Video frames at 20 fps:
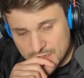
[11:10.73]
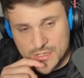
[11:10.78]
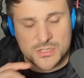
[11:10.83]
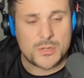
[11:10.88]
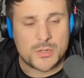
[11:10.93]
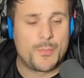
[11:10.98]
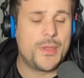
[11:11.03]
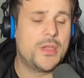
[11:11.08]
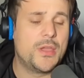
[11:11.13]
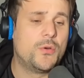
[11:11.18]

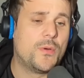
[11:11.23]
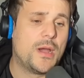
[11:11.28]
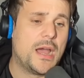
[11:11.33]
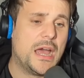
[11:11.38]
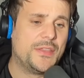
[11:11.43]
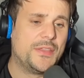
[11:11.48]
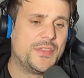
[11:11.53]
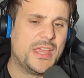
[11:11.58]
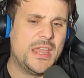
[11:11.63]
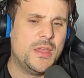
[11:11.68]
But be aware
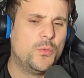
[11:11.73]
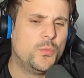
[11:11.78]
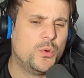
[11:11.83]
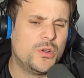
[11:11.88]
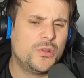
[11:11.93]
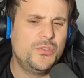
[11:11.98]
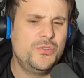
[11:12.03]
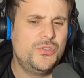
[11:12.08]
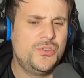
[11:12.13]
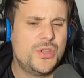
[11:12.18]
that it will
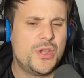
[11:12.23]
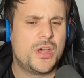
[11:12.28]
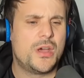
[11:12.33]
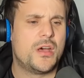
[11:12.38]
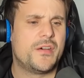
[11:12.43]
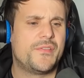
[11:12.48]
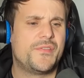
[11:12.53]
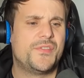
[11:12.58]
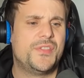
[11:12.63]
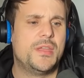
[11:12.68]

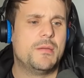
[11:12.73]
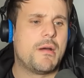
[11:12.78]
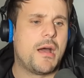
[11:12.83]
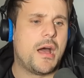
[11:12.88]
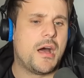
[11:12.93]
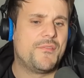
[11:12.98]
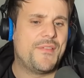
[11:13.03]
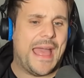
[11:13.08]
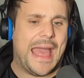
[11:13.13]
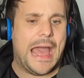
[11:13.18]
nerf the amount
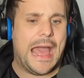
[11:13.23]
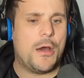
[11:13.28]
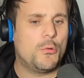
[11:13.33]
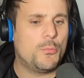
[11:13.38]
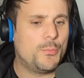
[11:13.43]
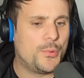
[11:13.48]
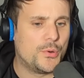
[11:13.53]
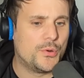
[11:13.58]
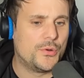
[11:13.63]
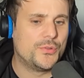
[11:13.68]
of
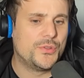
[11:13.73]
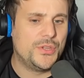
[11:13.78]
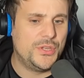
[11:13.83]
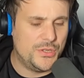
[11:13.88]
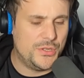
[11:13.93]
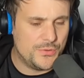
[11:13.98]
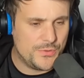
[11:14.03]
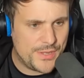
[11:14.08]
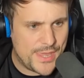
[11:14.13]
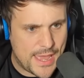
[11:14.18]
output that
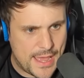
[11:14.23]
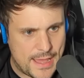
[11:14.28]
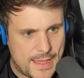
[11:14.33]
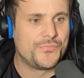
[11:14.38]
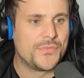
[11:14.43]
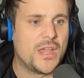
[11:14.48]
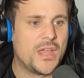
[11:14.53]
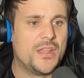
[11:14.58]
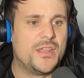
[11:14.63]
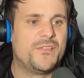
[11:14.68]
you get
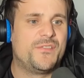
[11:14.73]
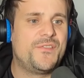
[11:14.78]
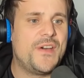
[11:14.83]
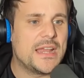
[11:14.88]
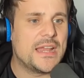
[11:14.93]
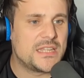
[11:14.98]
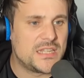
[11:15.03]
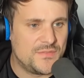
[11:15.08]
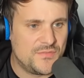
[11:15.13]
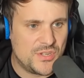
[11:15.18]
and
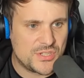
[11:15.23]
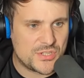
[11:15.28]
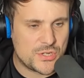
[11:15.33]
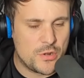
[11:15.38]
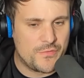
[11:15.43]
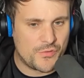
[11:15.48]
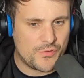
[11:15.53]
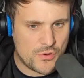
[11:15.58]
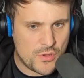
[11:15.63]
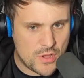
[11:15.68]
effectiveness
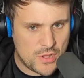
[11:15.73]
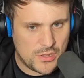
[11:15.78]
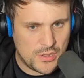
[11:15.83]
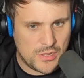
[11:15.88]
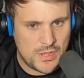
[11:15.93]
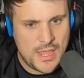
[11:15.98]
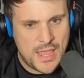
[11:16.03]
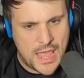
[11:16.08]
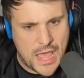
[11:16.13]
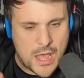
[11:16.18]
overall
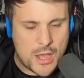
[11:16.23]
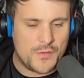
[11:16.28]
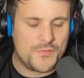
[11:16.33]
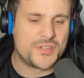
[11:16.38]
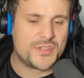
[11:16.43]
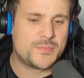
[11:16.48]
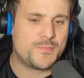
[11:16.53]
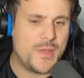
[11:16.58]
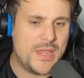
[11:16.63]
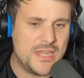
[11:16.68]
out of the
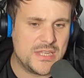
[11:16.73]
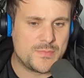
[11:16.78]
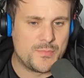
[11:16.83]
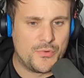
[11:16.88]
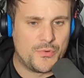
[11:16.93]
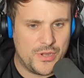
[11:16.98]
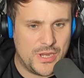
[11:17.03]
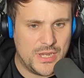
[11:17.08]
Space Marine